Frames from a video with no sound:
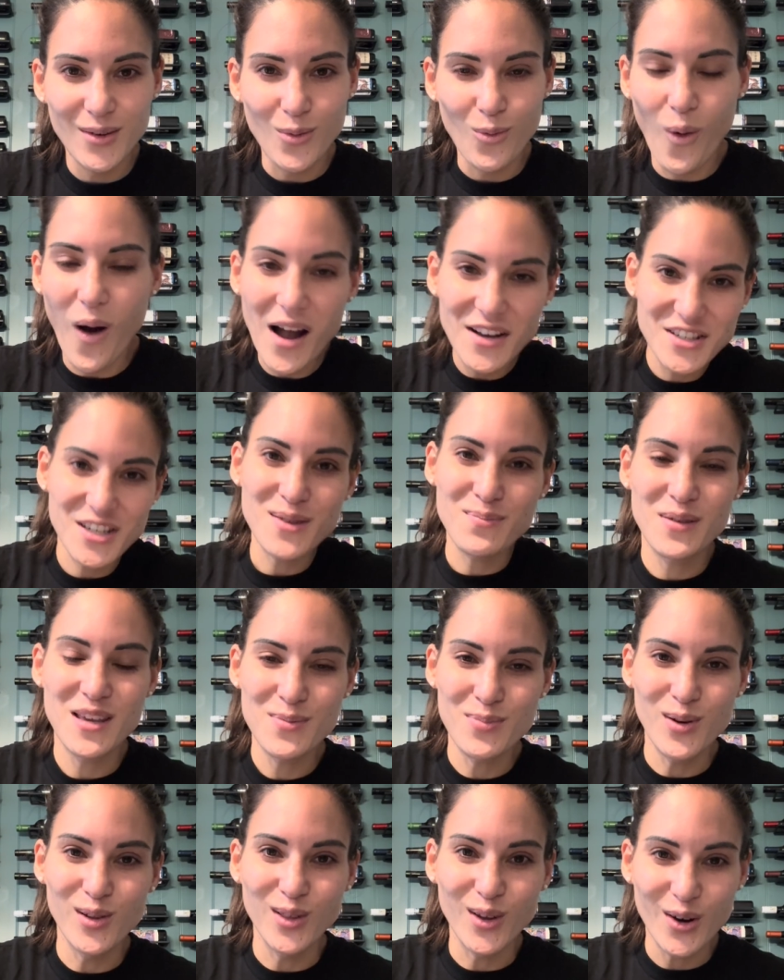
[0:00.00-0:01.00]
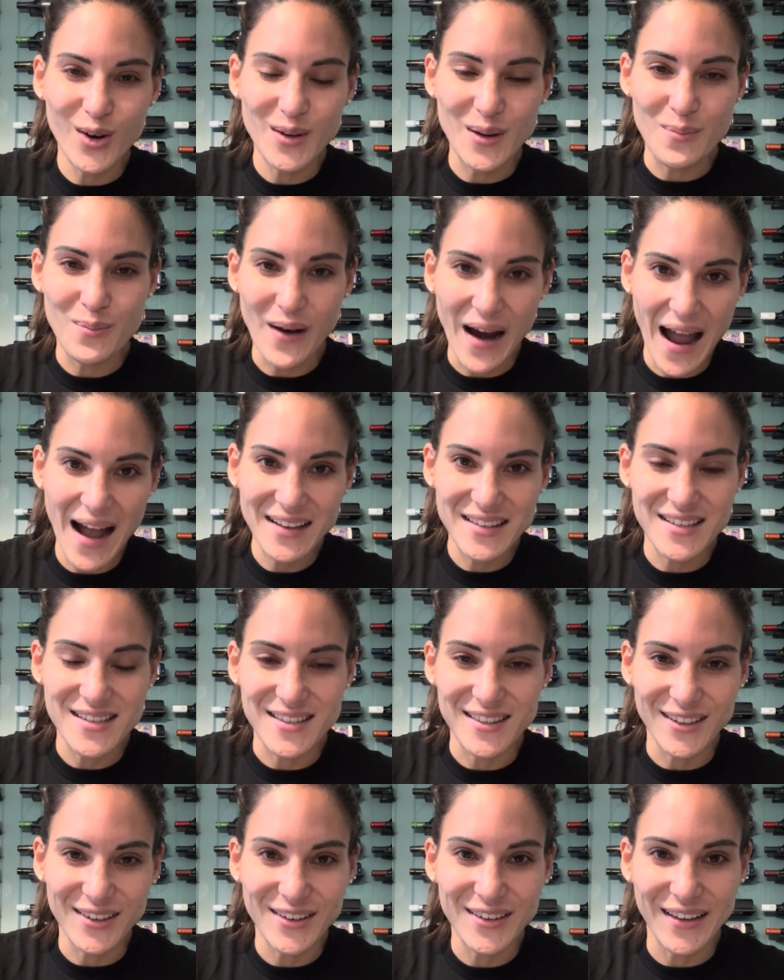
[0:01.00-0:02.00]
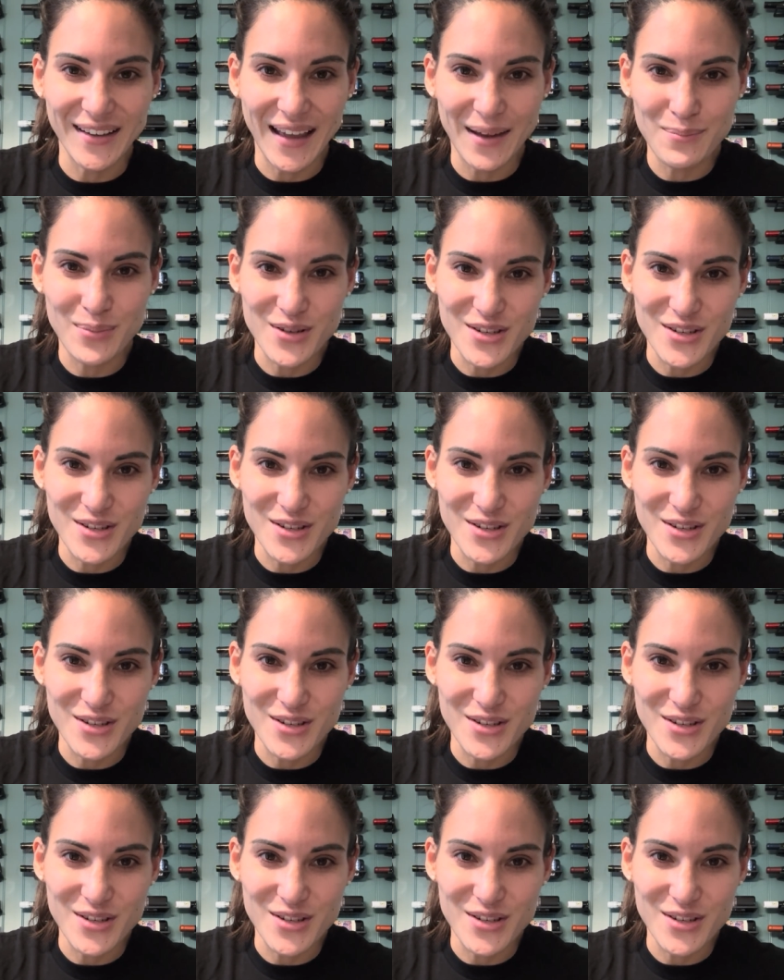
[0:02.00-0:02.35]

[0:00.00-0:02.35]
watching people learn and practice learning and